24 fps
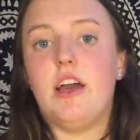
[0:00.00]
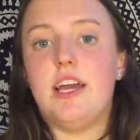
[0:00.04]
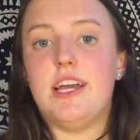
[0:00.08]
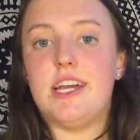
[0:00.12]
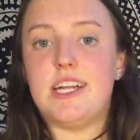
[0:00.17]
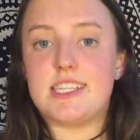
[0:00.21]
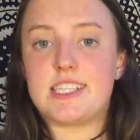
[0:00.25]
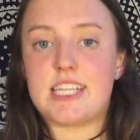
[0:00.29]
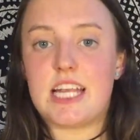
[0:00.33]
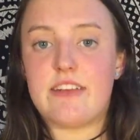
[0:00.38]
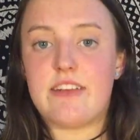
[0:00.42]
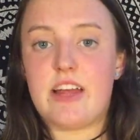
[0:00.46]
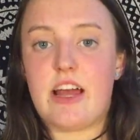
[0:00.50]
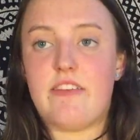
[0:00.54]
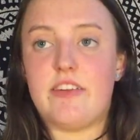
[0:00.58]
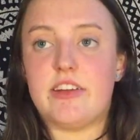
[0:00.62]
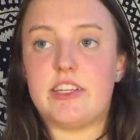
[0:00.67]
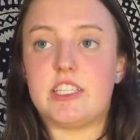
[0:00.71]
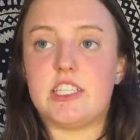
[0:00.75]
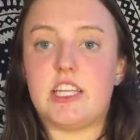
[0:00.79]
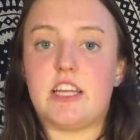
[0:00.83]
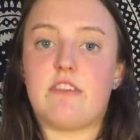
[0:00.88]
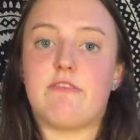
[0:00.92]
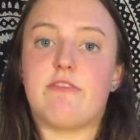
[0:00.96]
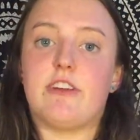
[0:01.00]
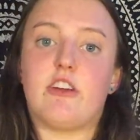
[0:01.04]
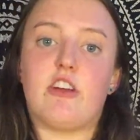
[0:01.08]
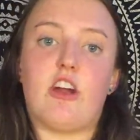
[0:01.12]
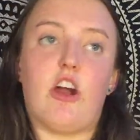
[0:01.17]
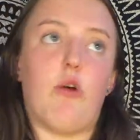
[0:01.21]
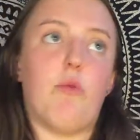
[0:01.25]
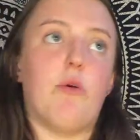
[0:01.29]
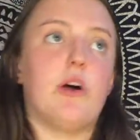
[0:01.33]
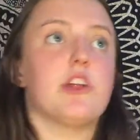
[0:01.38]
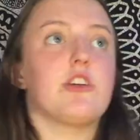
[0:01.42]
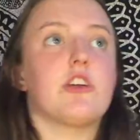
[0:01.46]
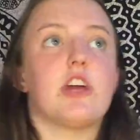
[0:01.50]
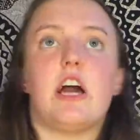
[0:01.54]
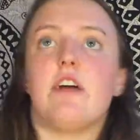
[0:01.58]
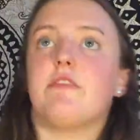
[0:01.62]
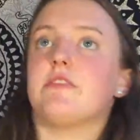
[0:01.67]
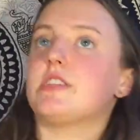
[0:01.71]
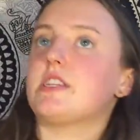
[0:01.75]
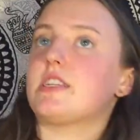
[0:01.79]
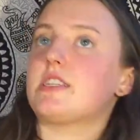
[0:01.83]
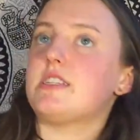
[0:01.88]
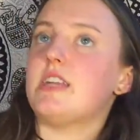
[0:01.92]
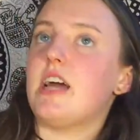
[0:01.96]
instead of having to like figure out what you're gonna have
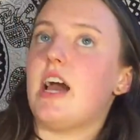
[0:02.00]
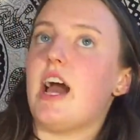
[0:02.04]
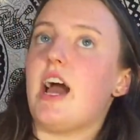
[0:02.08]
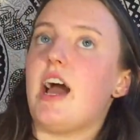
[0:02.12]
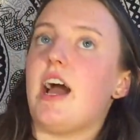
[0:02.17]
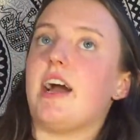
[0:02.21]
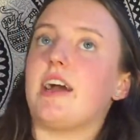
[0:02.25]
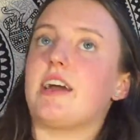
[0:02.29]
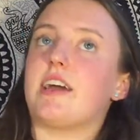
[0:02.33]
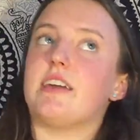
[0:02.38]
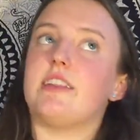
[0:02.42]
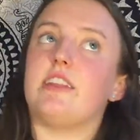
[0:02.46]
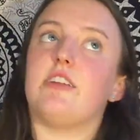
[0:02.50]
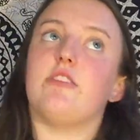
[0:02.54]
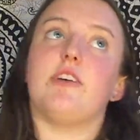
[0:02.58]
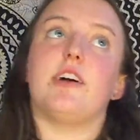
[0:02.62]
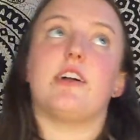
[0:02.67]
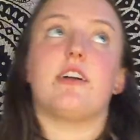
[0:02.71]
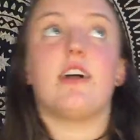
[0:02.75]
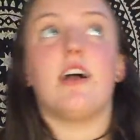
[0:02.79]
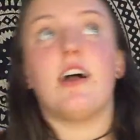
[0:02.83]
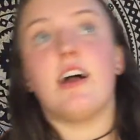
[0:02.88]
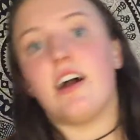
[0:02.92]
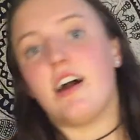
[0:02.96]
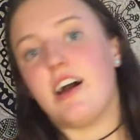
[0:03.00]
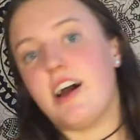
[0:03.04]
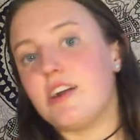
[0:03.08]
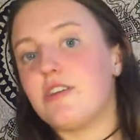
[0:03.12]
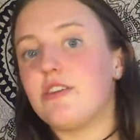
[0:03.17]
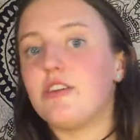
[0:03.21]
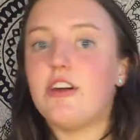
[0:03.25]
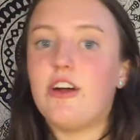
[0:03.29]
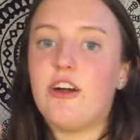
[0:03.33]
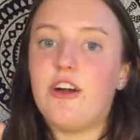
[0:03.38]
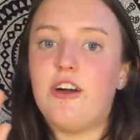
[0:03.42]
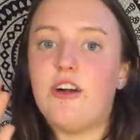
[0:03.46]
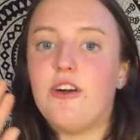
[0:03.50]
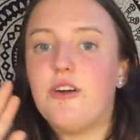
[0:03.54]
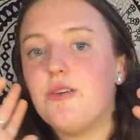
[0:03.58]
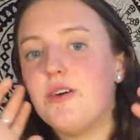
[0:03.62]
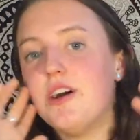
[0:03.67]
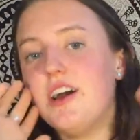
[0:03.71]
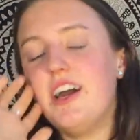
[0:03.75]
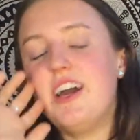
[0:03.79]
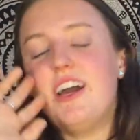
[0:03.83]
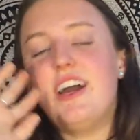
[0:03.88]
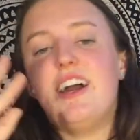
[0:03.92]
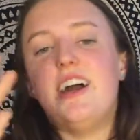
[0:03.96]
as a snack and you're like, I don't know.
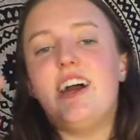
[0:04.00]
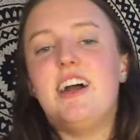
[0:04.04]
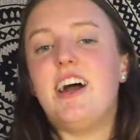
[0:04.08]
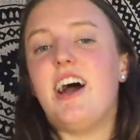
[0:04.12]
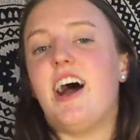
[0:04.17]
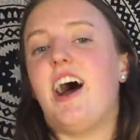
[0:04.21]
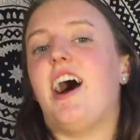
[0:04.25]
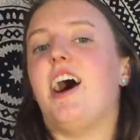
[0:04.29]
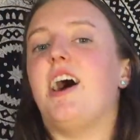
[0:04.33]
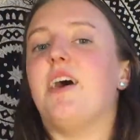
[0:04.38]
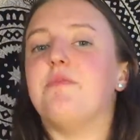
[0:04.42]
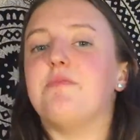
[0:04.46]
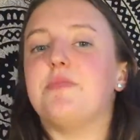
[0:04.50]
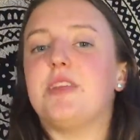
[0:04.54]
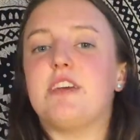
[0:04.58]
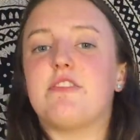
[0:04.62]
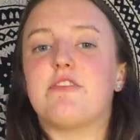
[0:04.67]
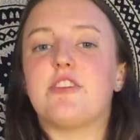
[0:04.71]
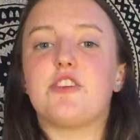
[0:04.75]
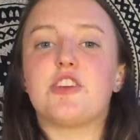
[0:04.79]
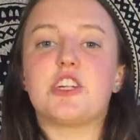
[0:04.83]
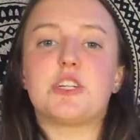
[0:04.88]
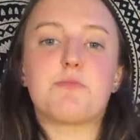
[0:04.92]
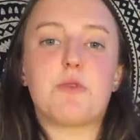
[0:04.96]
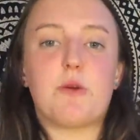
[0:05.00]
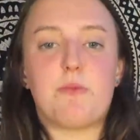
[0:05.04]
If you're just